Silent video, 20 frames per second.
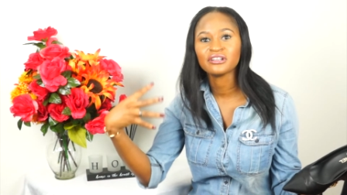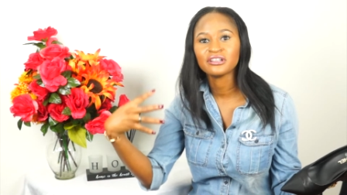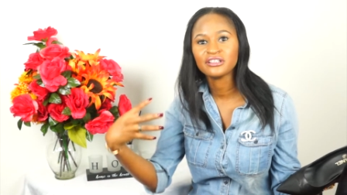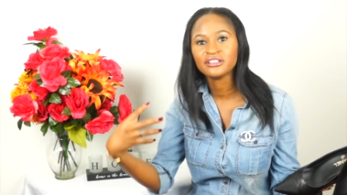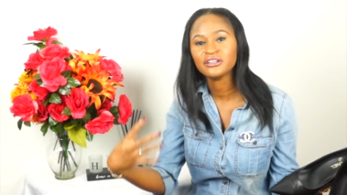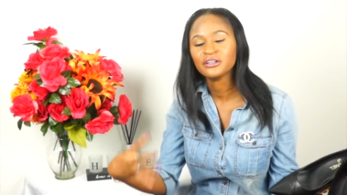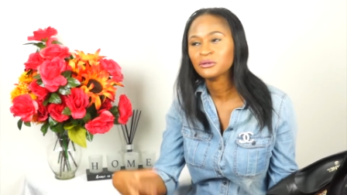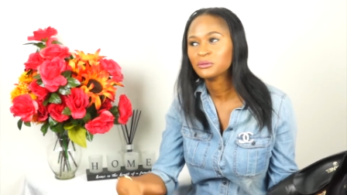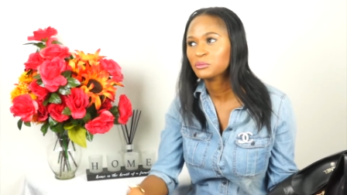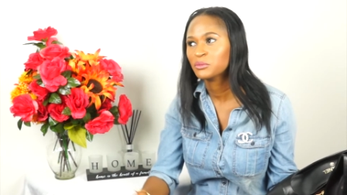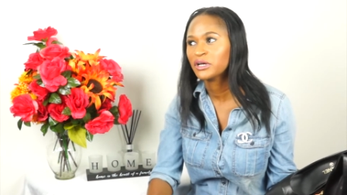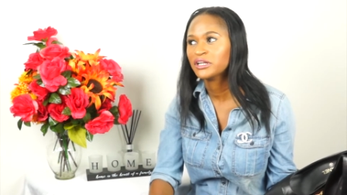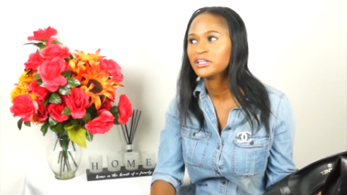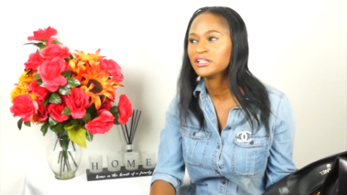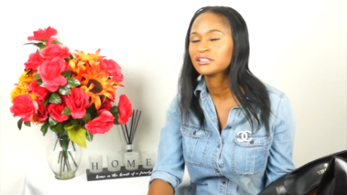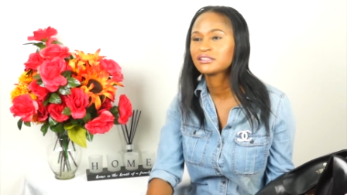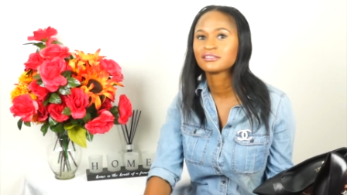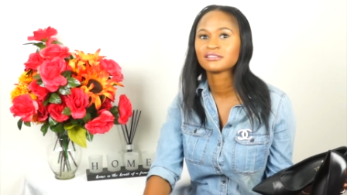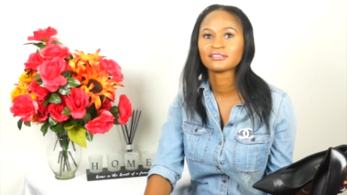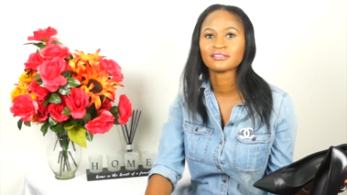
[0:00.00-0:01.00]
you know, when
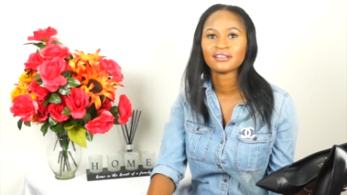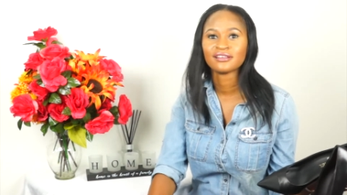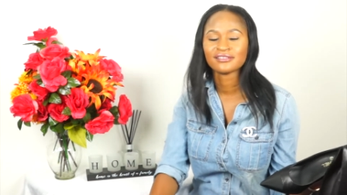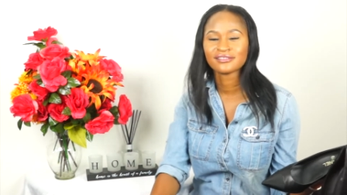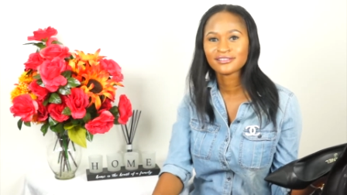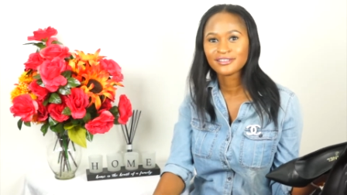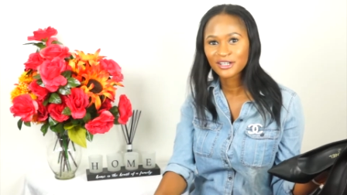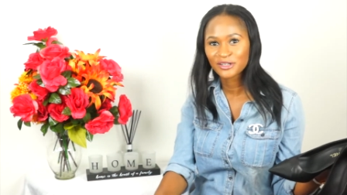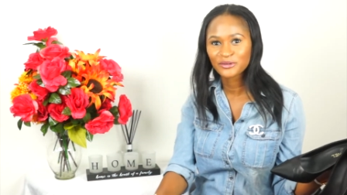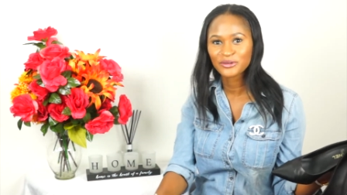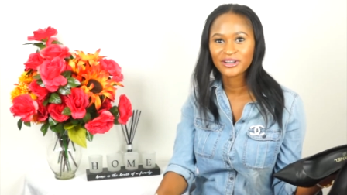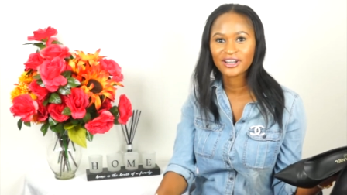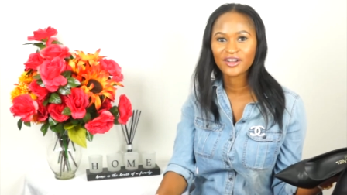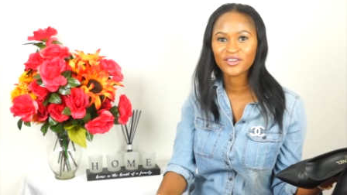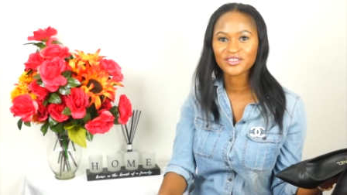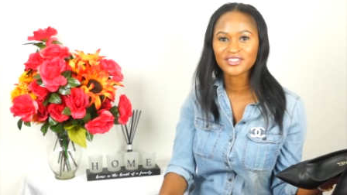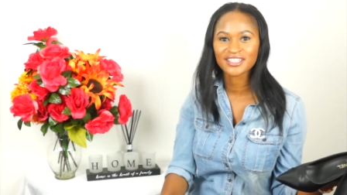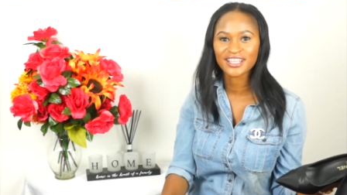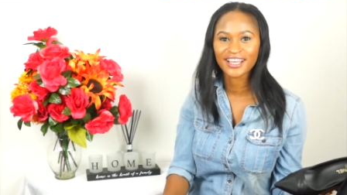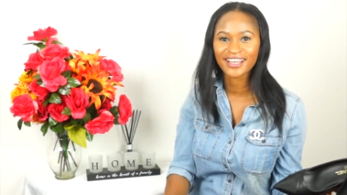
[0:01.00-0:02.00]
it's snowing
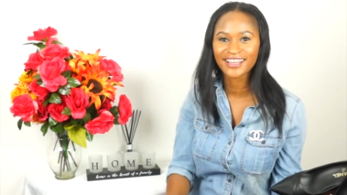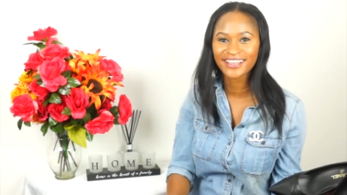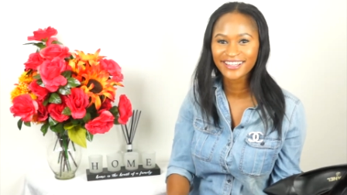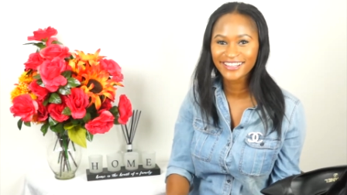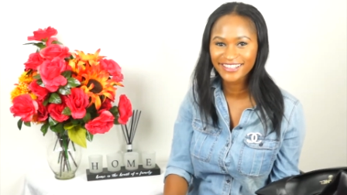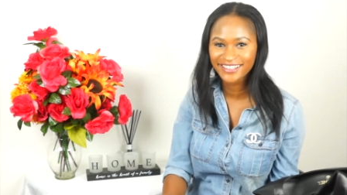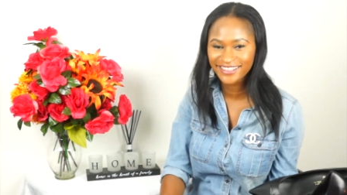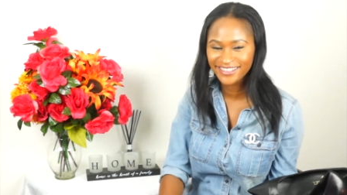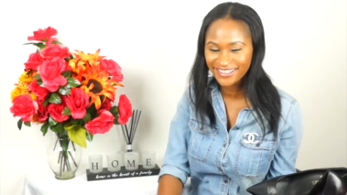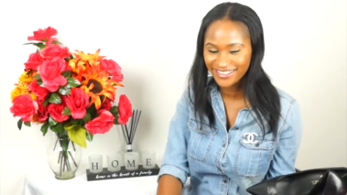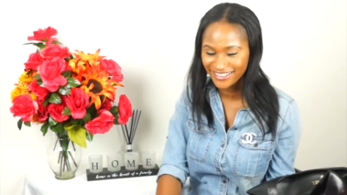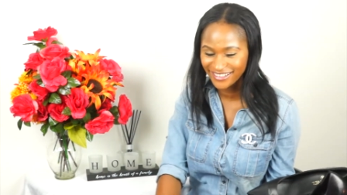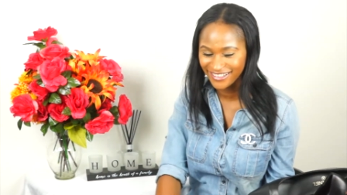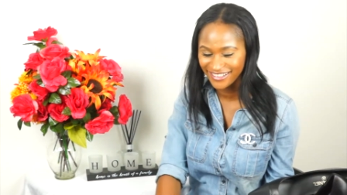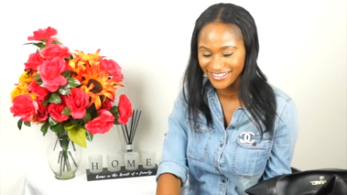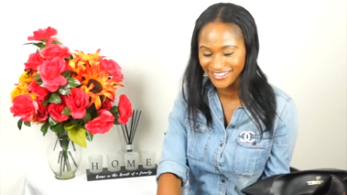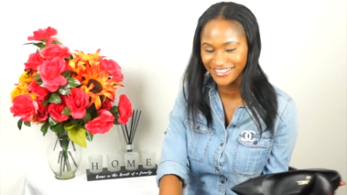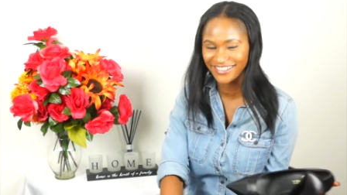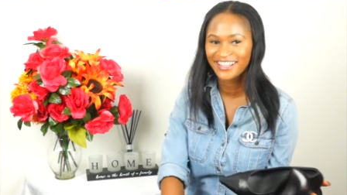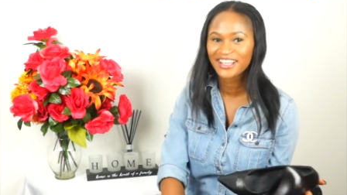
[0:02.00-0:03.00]

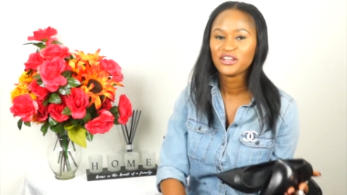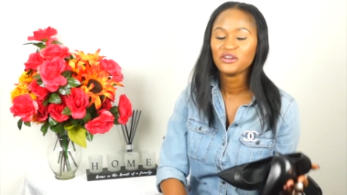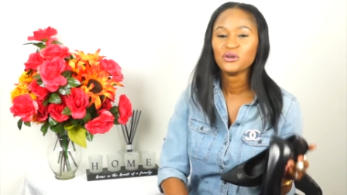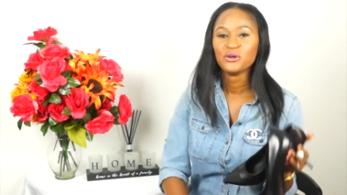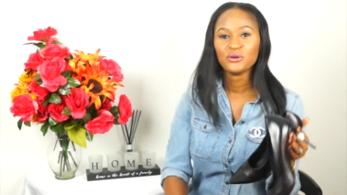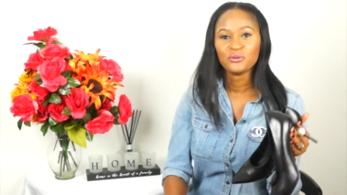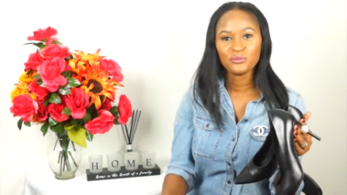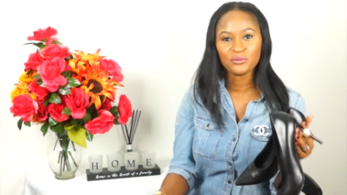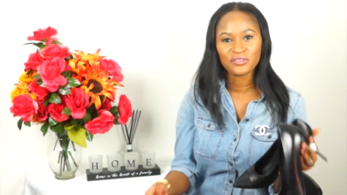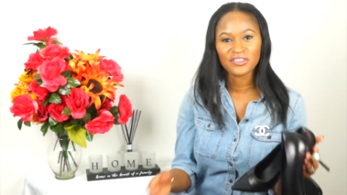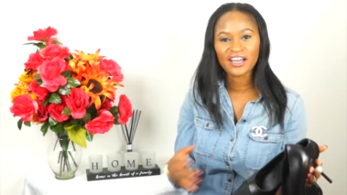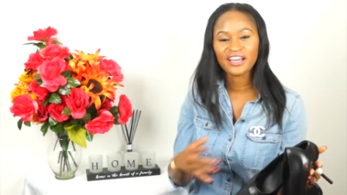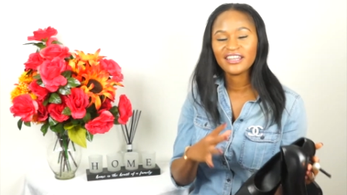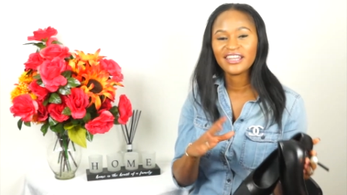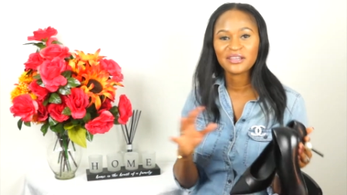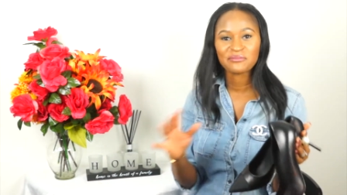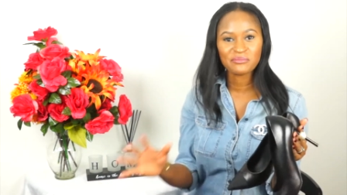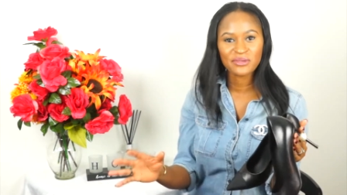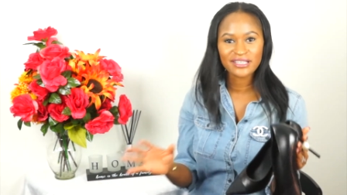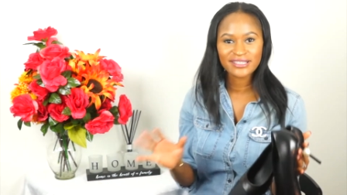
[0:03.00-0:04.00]
outside without
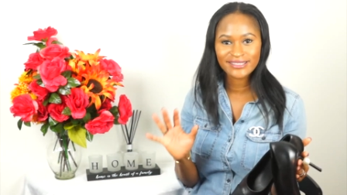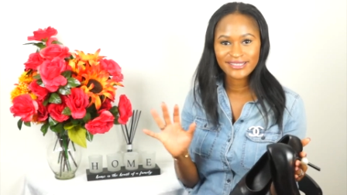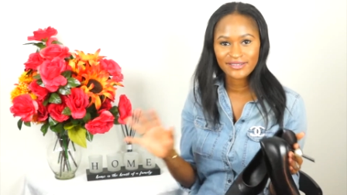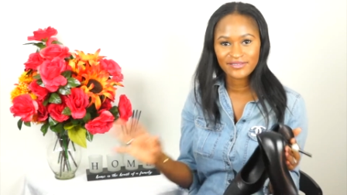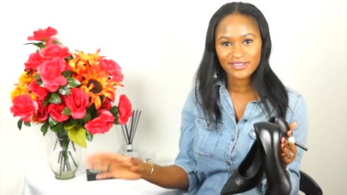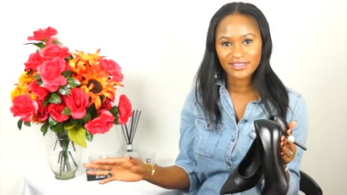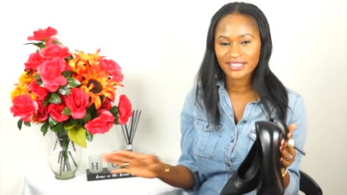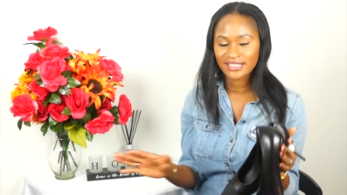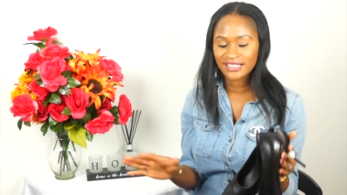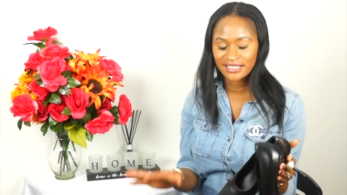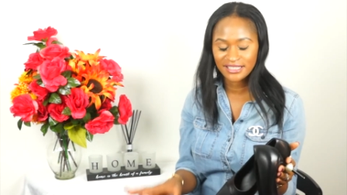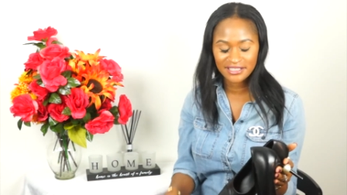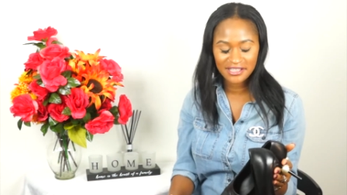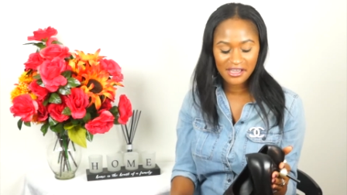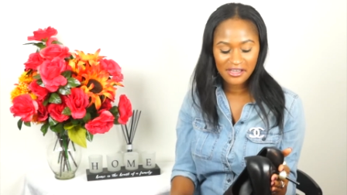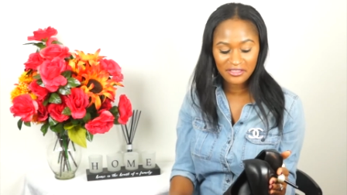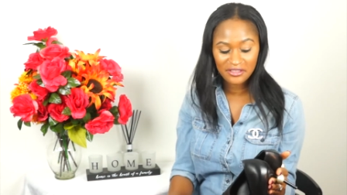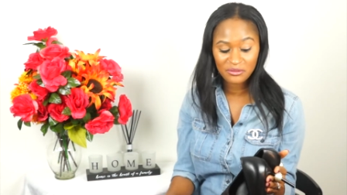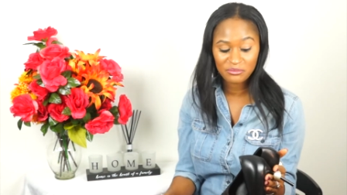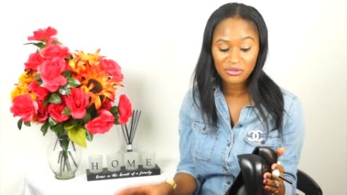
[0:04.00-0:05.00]
like mixing everything together.